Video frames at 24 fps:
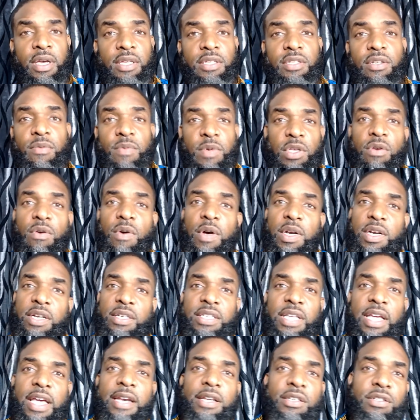And so when you
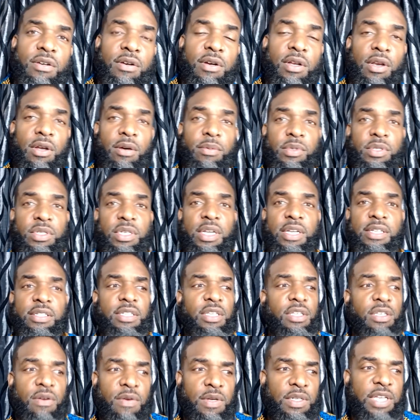understand that you're a global
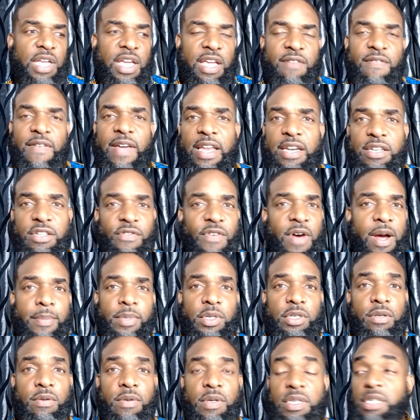citizen, you can take advantage of
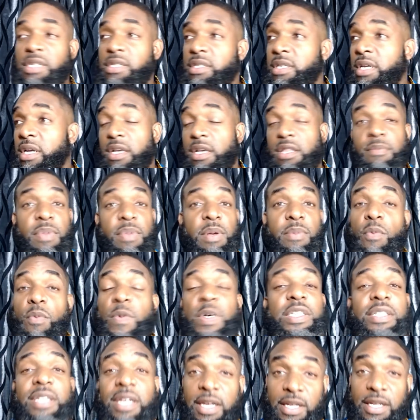opportunities that other
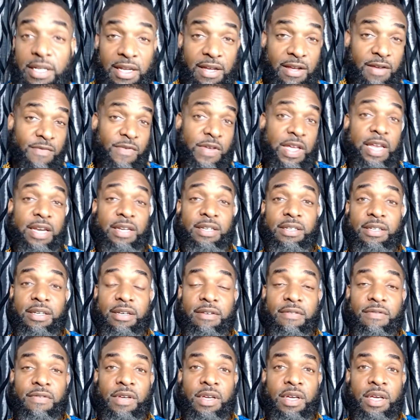people wish they could take advantage
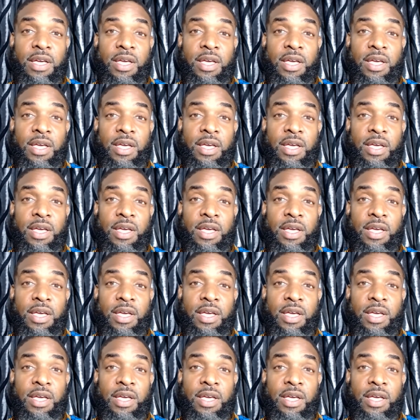of.